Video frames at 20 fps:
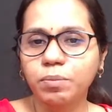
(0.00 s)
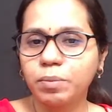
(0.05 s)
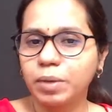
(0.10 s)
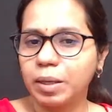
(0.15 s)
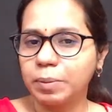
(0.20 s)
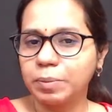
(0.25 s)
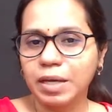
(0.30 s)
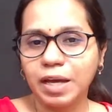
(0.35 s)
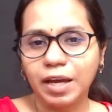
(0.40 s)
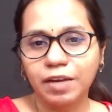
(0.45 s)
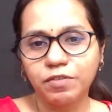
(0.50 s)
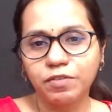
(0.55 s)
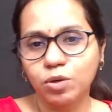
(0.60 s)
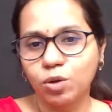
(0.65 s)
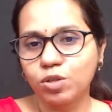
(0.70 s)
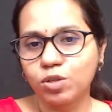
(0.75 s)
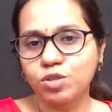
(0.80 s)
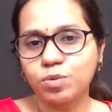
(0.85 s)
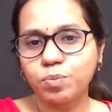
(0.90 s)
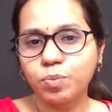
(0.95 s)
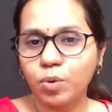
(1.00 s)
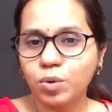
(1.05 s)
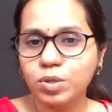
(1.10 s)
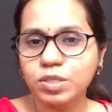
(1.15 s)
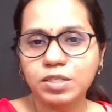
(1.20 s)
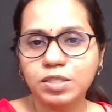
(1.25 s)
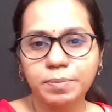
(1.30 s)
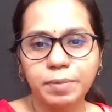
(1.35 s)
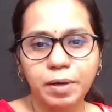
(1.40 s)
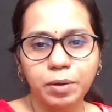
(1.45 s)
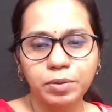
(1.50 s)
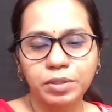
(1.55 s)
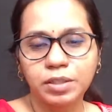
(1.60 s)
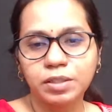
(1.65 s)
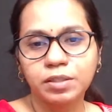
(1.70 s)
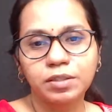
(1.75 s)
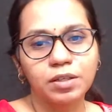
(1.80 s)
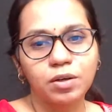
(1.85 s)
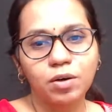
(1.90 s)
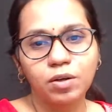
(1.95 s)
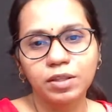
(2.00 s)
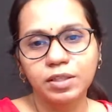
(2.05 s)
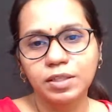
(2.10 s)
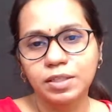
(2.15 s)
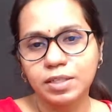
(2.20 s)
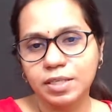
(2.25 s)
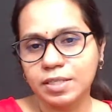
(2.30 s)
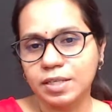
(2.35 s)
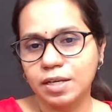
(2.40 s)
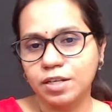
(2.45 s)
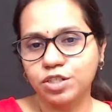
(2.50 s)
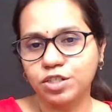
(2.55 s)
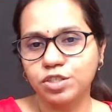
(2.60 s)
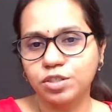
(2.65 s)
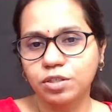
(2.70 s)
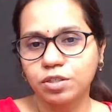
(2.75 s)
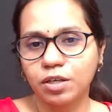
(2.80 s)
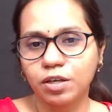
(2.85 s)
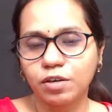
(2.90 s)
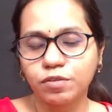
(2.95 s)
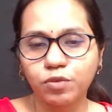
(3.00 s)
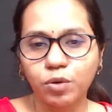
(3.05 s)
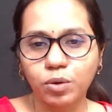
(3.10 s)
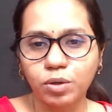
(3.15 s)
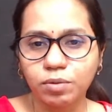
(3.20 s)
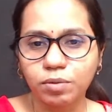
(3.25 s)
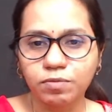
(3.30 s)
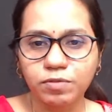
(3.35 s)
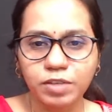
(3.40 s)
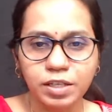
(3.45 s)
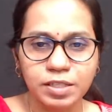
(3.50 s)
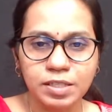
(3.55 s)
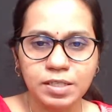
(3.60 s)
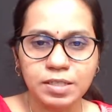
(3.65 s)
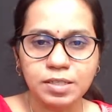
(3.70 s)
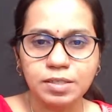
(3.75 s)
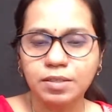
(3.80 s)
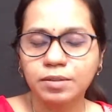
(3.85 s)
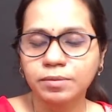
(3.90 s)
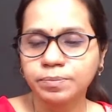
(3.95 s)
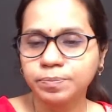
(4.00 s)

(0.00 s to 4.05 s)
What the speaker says: Maybe I will also post about it on the discussion forum once